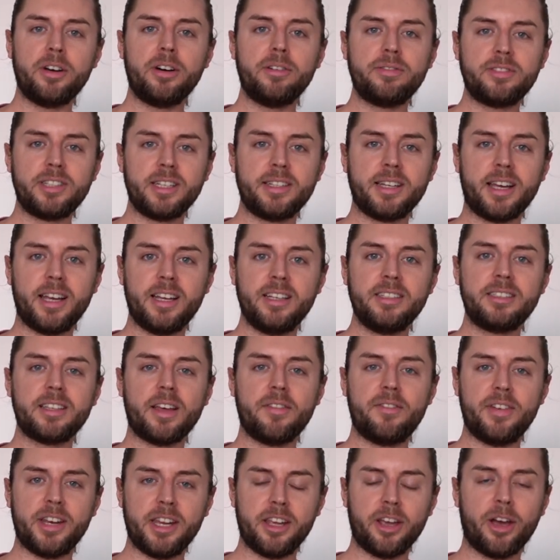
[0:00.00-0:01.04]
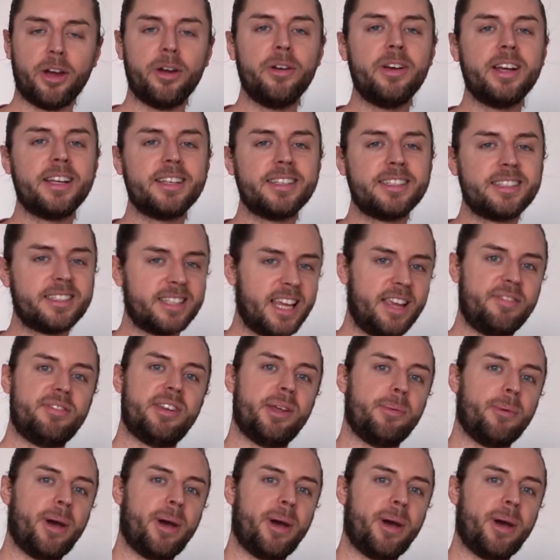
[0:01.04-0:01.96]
of today's video, Safety